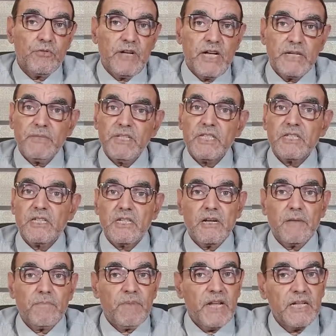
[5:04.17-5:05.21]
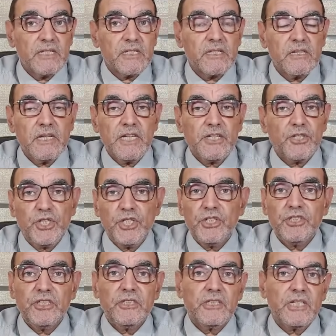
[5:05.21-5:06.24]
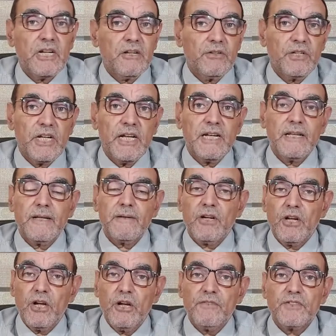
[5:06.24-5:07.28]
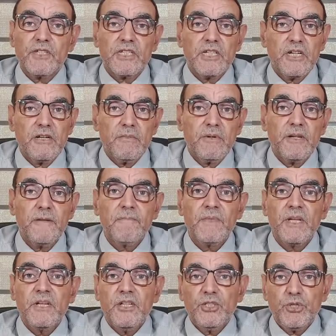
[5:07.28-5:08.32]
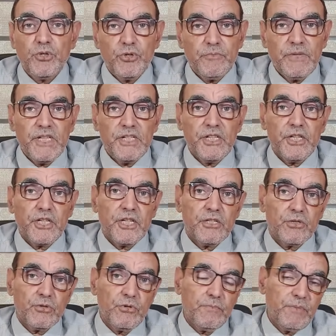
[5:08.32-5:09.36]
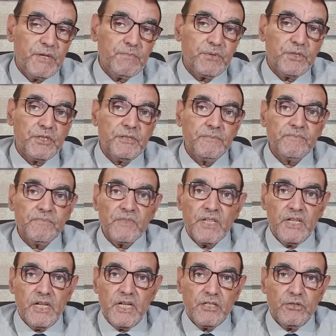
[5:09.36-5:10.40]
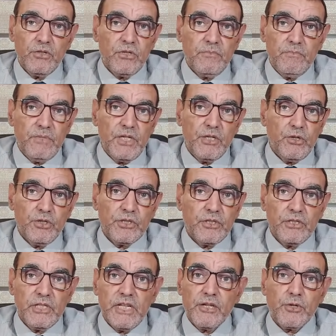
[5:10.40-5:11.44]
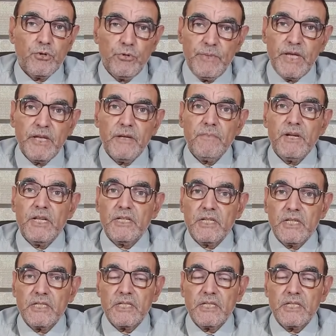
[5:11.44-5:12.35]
are medicinal plants, like ginger, galangal, like cloves, cinnamon, turmeric, so pepper, and many other, like cobeb, like